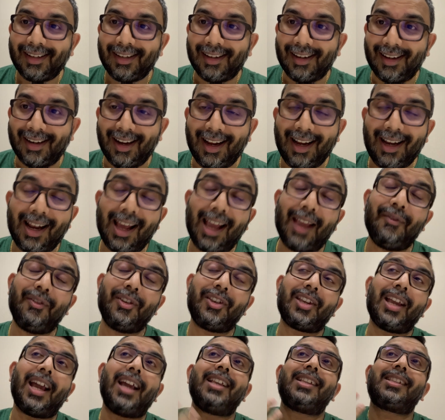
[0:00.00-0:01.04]
All right. I
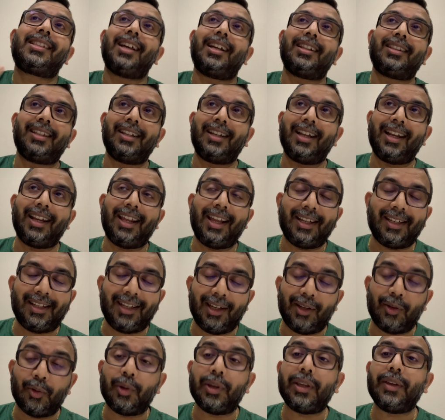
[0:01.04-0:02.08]
wish I started at
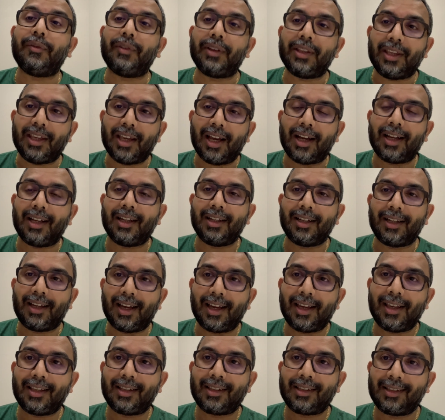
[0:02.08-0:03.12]
18 or even younger,
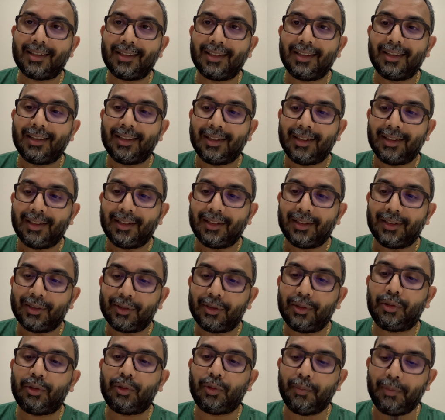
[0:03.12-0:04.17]
guys.
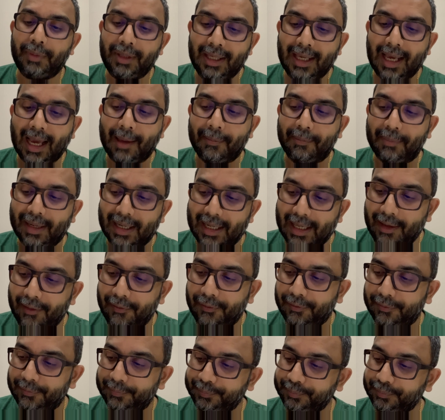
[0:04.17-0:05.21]
So to me, I
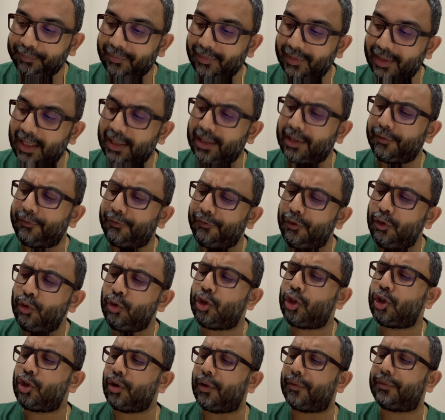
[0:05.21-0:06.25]
believe that the
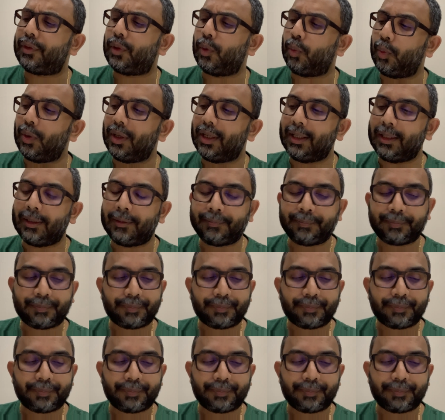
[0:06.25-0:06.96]
future of the world